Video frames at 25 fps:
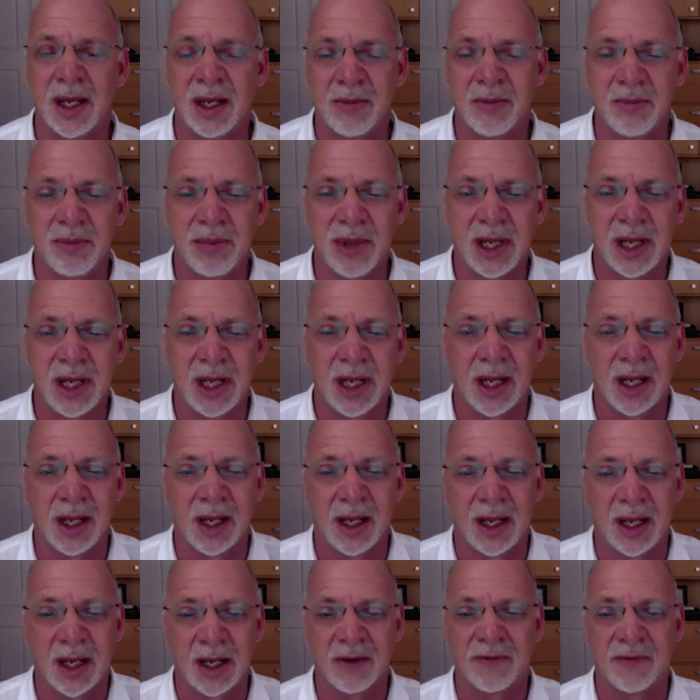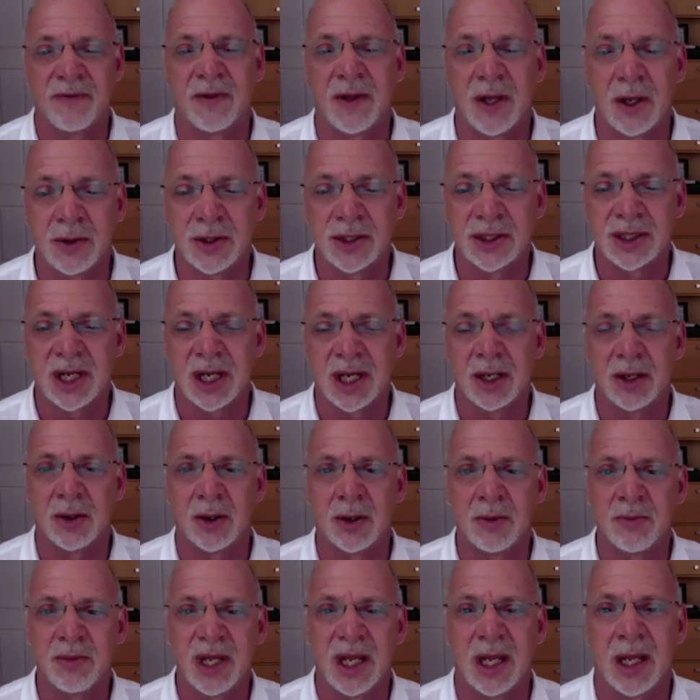in being in a flow
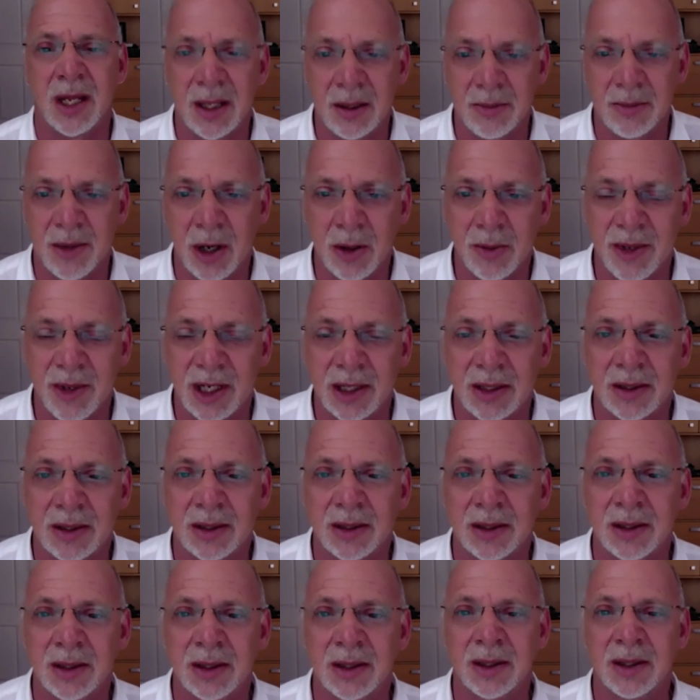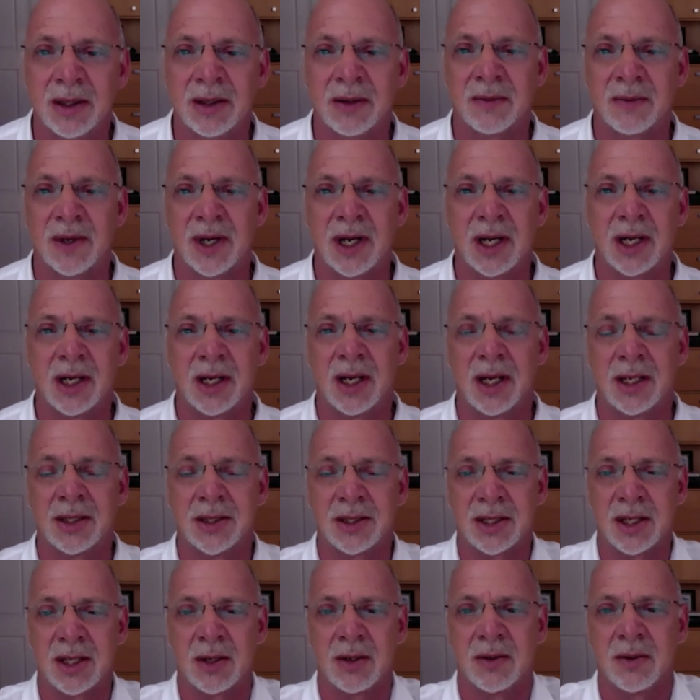state or being in the moment, right?
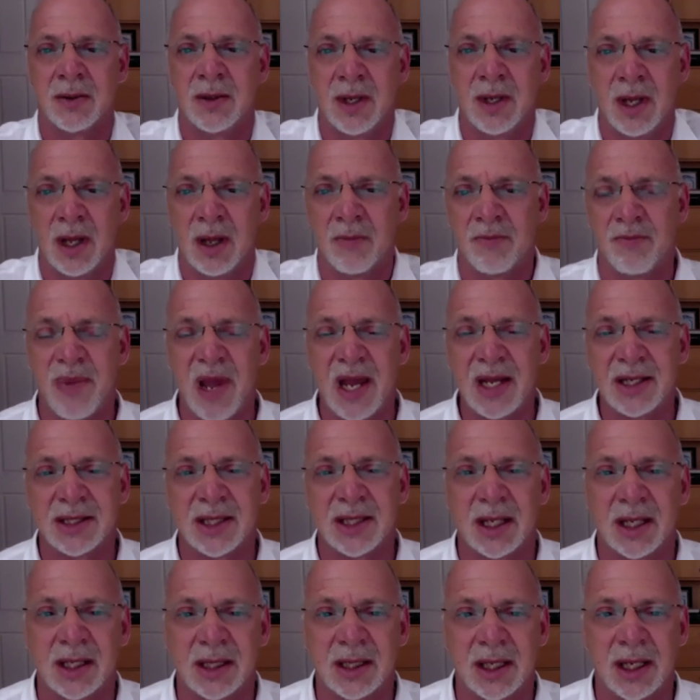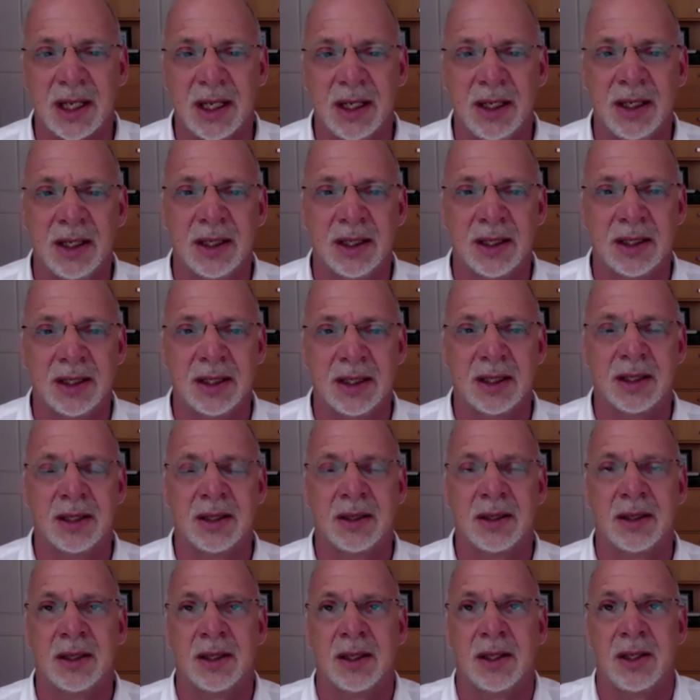And so basically,
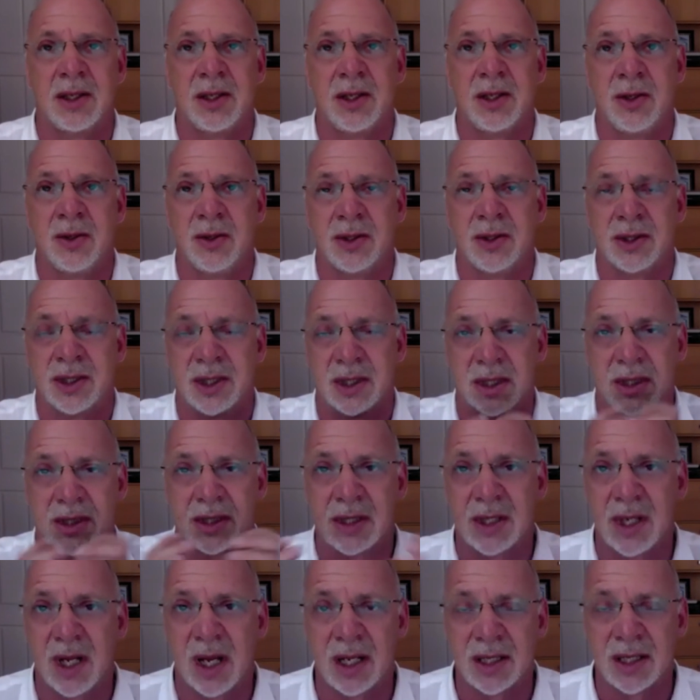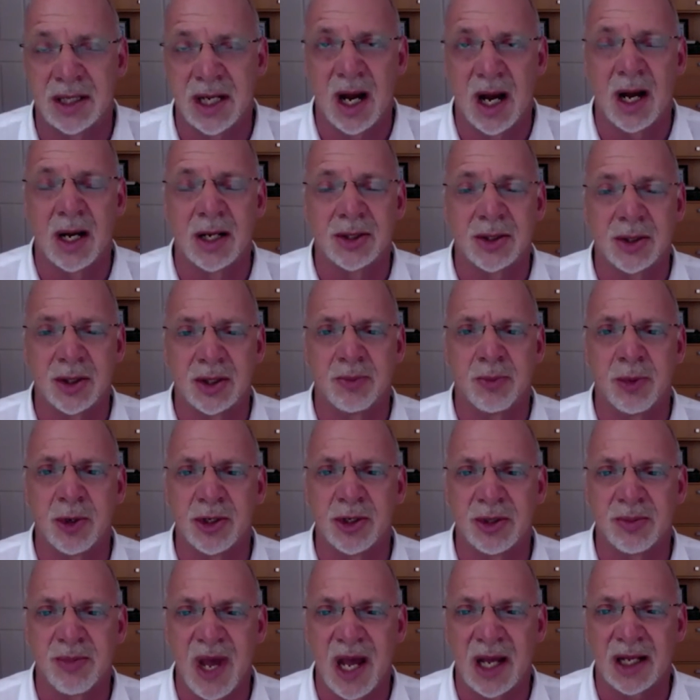using a tantric
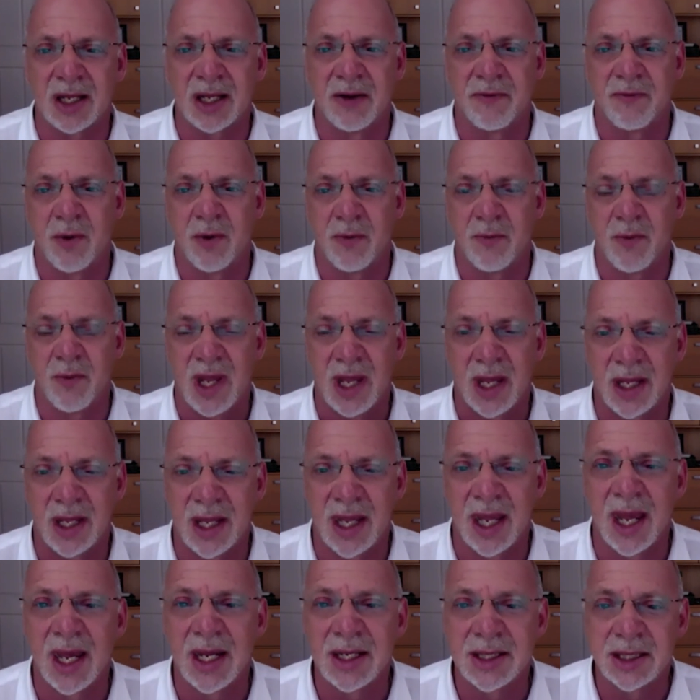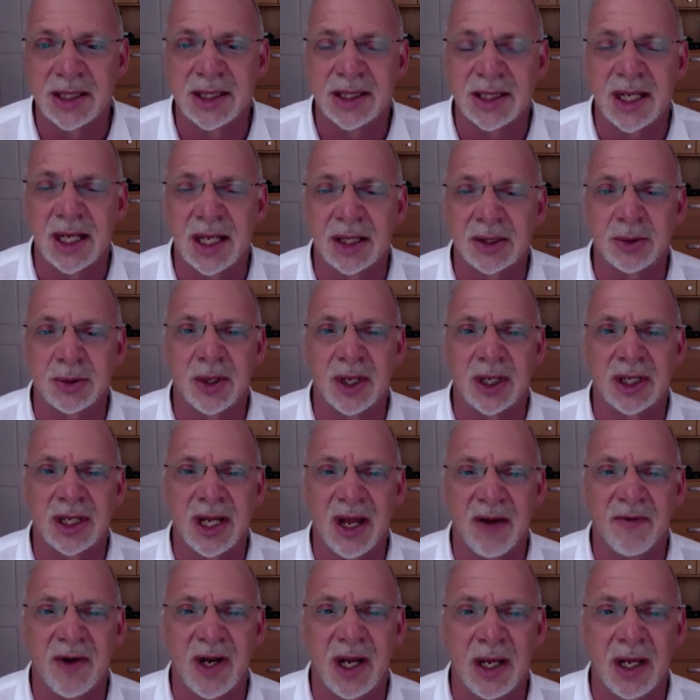perspective, when we engage in sexual
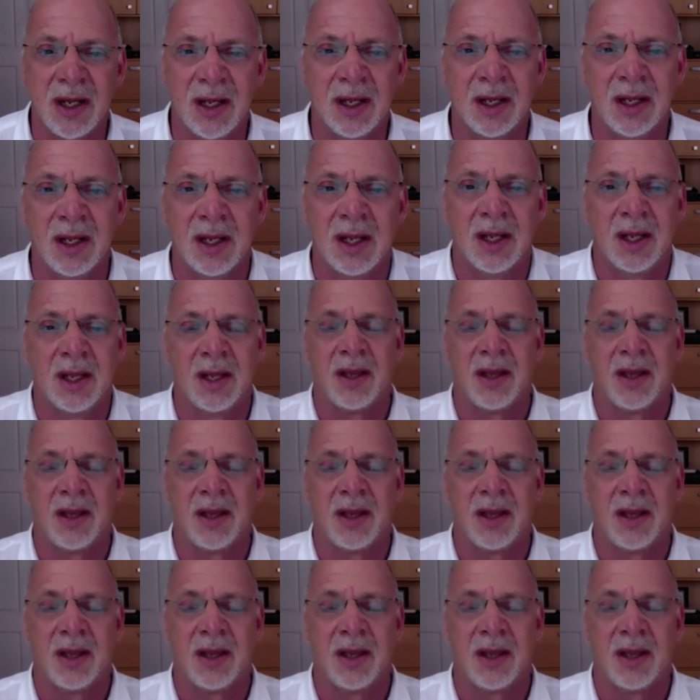activity,